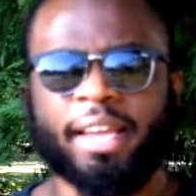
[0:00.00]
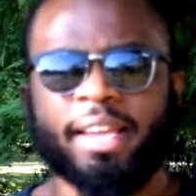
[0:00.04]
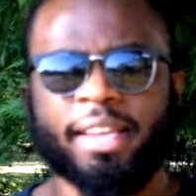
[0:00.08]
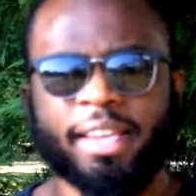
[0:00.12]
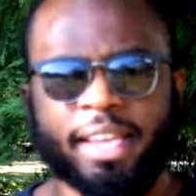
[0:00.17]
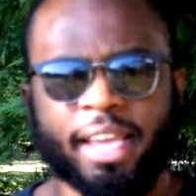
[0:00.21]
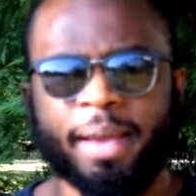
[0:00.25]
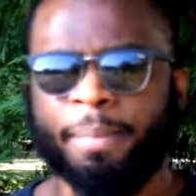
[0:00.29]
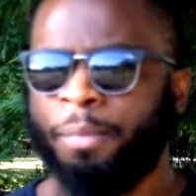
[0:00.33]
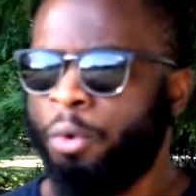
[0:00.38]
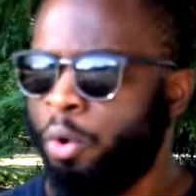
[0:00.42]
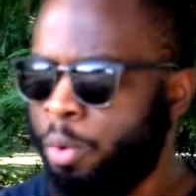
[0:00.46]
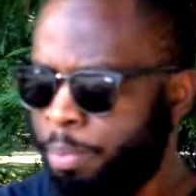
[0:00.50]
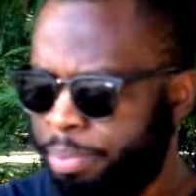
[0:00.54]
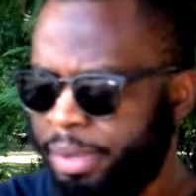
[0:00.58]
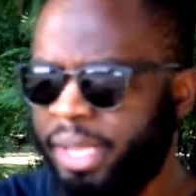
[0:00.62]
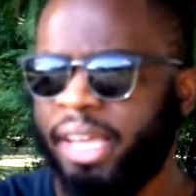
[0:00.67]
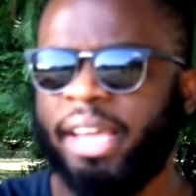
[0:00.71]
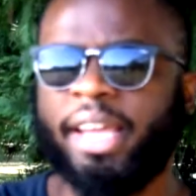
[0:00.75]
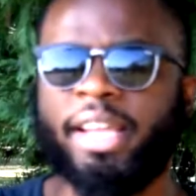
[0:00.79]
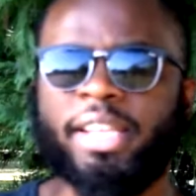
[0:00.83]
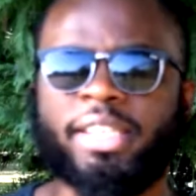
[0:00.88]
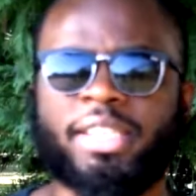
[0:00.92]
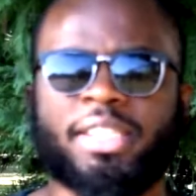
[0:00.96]
Yeah, more
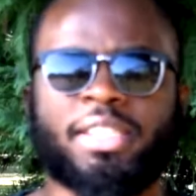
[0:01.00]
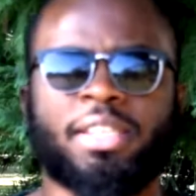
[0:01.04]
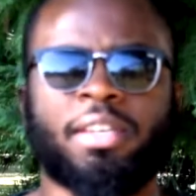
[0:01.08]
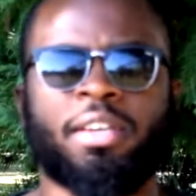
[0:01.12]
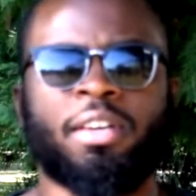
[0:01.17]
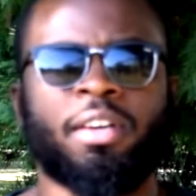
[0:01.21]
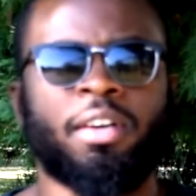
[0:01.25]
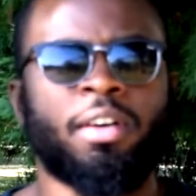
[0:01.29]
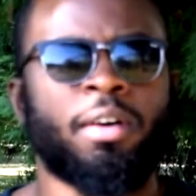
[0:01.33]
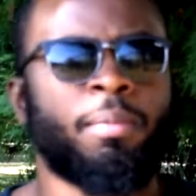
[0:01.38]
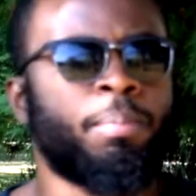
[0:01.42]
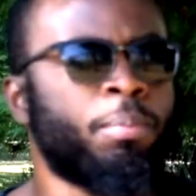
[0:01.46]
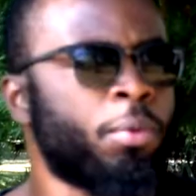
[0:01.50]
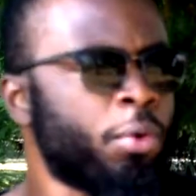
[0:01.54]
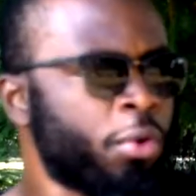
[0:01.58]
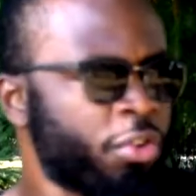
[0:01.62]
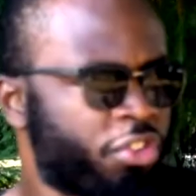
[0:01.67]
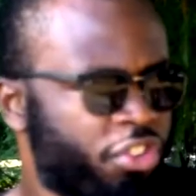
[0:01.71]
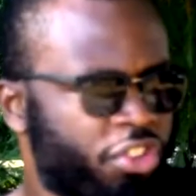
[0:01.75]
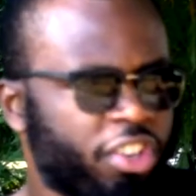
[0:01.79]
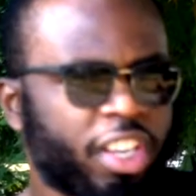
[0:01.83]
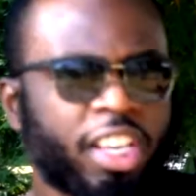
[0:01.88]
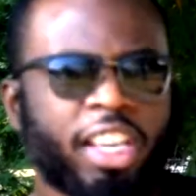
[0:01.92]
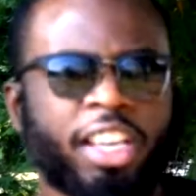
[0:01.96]
beans, more
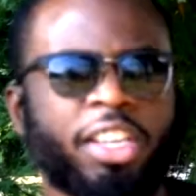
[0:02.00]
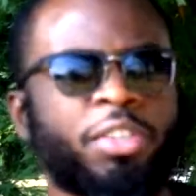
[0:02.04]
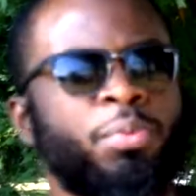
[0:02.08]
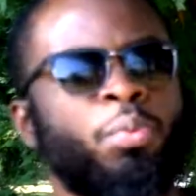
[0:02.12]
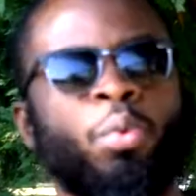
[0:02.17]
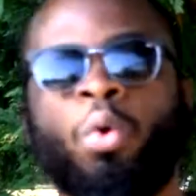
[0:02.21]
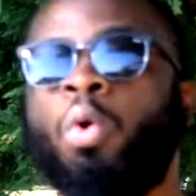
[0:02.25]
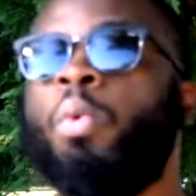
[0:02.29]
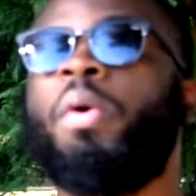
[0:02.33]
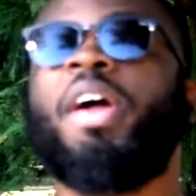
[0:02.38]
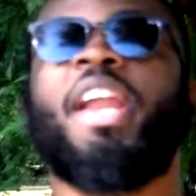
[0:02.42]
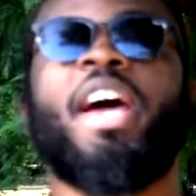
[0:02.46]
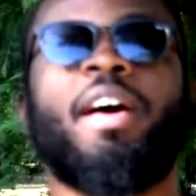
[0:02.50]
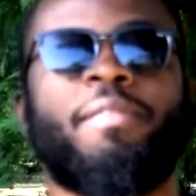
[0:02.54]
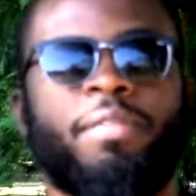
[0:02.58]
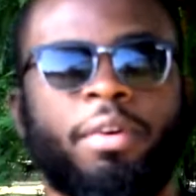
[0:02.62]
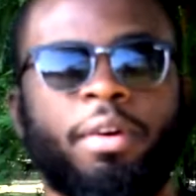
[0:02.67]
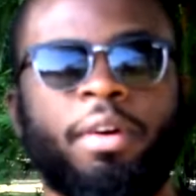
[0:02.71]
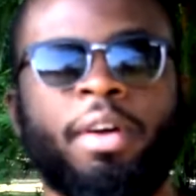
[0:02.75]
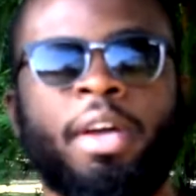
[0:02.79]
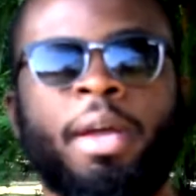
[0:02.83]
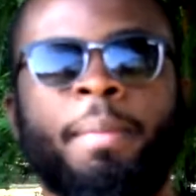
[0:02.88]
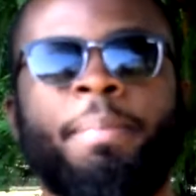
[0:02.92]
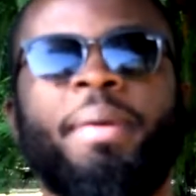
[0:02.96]
cheese, more
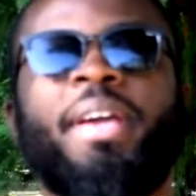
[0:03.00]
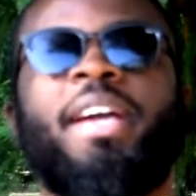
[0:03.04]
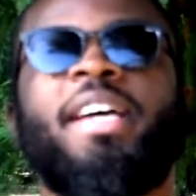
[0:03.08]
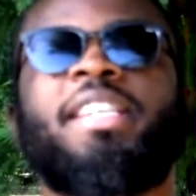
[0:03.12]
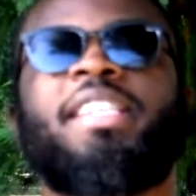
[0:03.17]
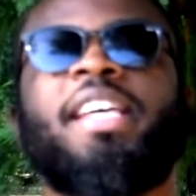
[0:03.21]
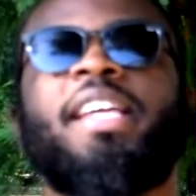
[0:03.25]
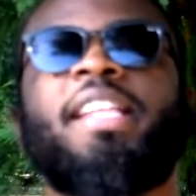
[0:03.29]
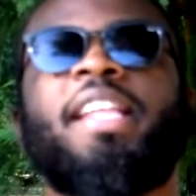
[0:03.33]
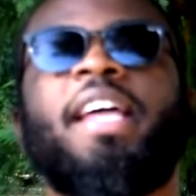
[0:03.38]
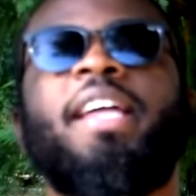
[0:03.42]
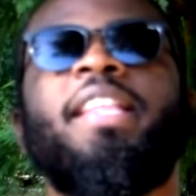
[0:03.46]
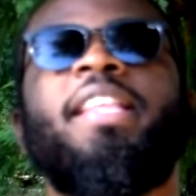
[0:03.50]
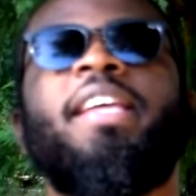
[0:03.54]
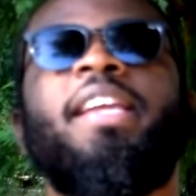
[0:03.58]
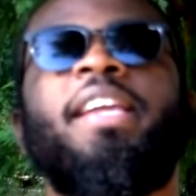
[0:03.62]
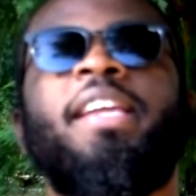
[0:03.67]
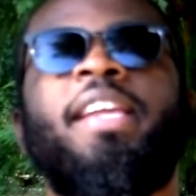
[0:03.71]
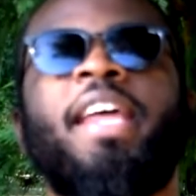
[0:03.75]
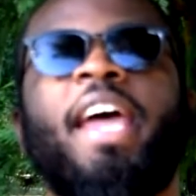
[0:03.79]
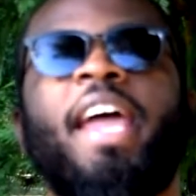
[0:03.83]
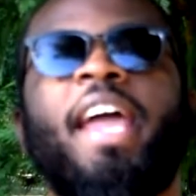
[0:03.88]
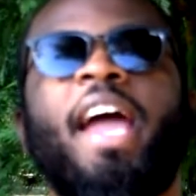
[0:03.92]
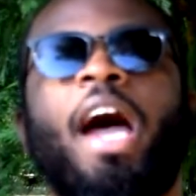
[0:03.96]
whatever. Because at the end of the
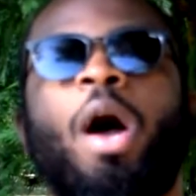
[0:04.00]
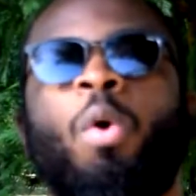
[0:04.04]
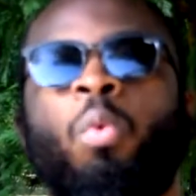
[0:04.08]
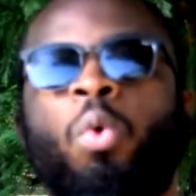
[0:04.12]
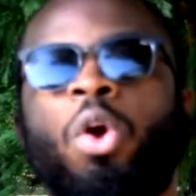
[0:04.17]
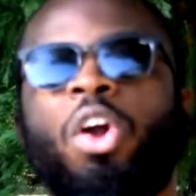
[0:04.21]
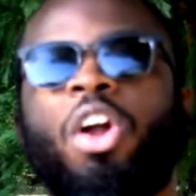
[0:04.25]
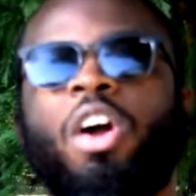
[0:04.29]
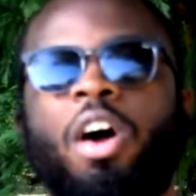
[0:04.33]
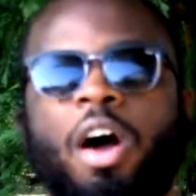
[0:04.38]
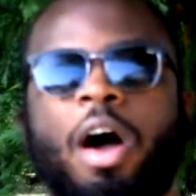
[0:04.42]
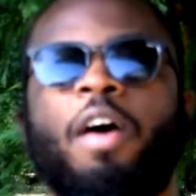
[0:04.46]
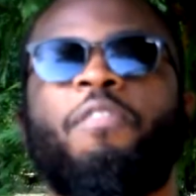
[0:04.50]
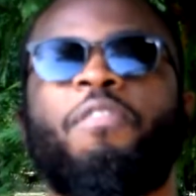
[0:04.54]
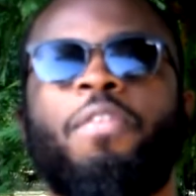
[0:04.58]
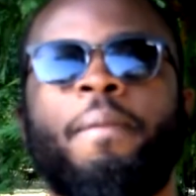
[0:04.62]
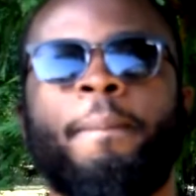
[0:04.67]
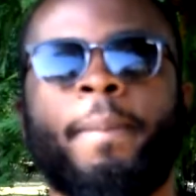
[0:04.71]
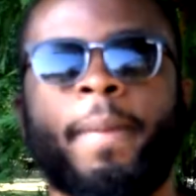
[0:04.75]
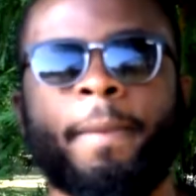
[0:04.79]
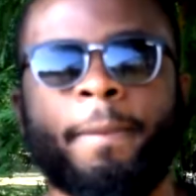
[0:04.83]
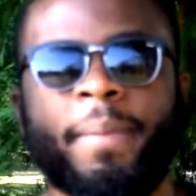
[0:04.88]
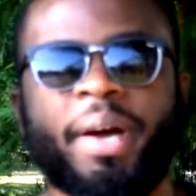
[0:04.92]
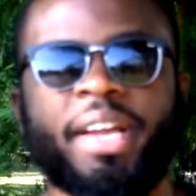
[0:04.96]
day, I work hard for
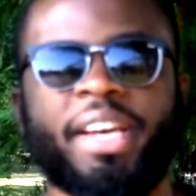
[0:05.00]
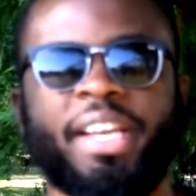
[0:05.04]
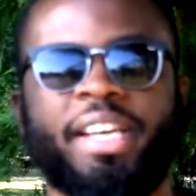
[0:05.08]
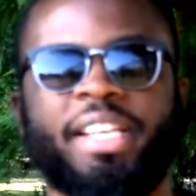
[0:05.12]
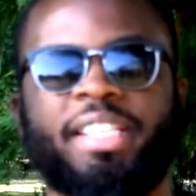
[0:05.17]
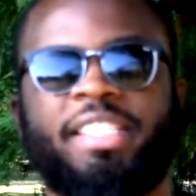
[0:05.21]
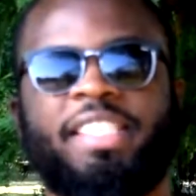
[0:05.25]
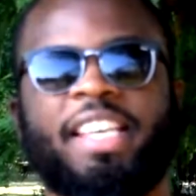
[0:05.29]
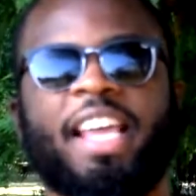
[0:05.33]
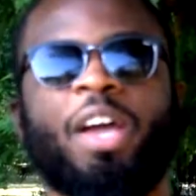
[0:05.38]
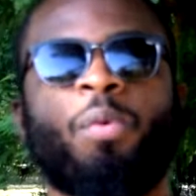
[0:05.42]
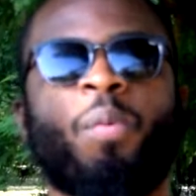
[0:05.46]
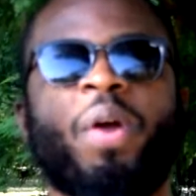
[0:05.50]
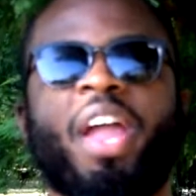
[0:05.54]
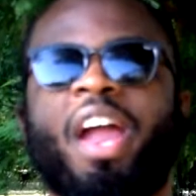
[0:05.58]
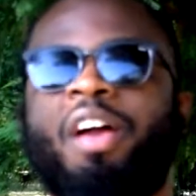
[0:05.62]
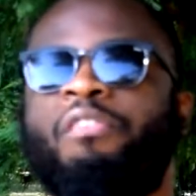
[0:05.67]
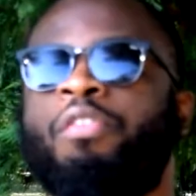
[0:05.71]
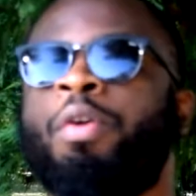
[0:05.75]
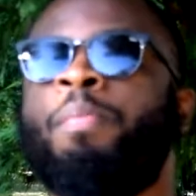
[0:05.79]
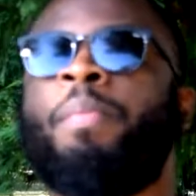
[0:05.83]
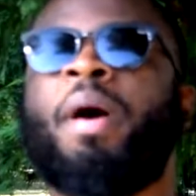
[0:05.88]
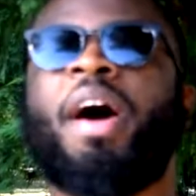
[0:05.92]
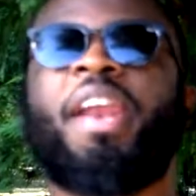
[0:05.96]
my money the same way
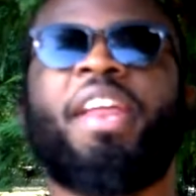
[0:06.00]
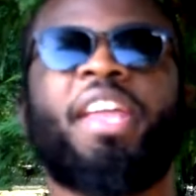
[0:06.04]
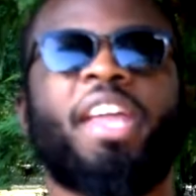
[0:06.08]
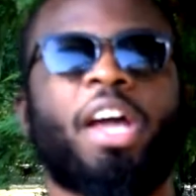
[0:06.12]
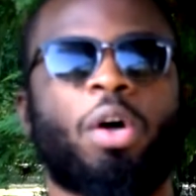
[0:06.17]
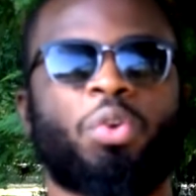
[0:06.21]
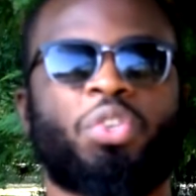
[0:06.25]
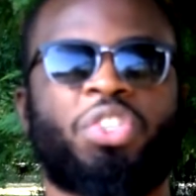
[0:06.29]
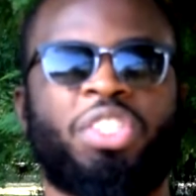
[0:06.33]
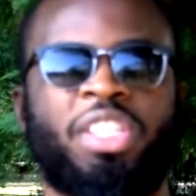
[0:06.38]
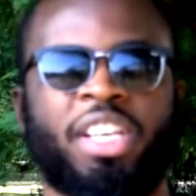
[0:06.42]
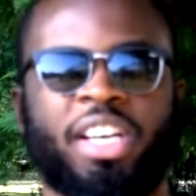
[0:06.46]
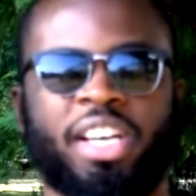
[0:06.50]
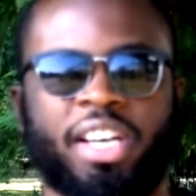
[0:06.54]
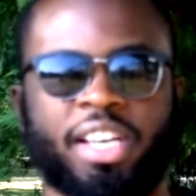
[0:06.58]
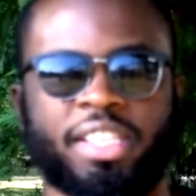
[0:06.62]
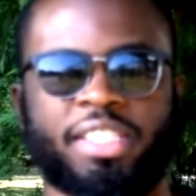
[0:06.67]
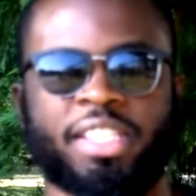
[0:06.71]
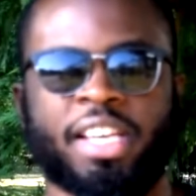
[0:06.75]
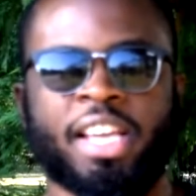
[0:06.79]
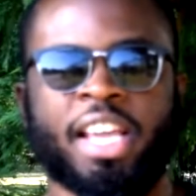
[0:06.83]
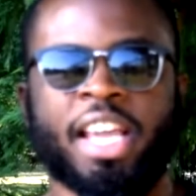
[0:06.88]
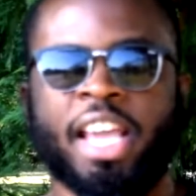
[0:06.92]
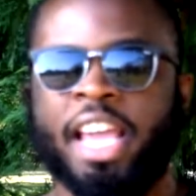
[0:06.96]
everybody else does.